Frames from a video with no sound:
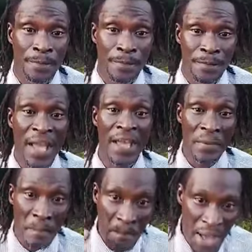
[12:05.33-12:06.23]
Now he
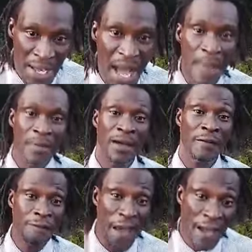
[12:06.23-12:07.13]
make them
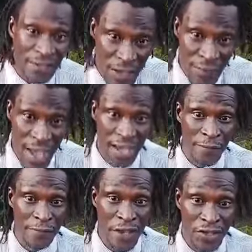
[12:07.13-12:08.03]
effective and
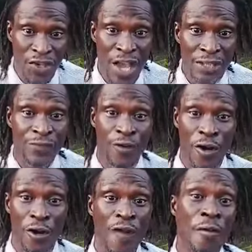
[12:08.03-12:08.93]
efficient
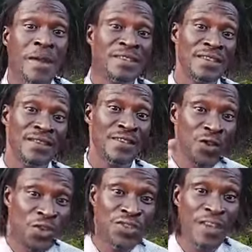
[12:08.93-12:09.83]
for government
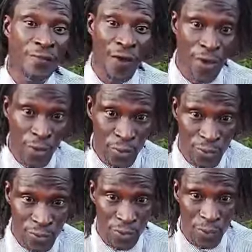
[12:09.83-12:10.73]
institutions and for use.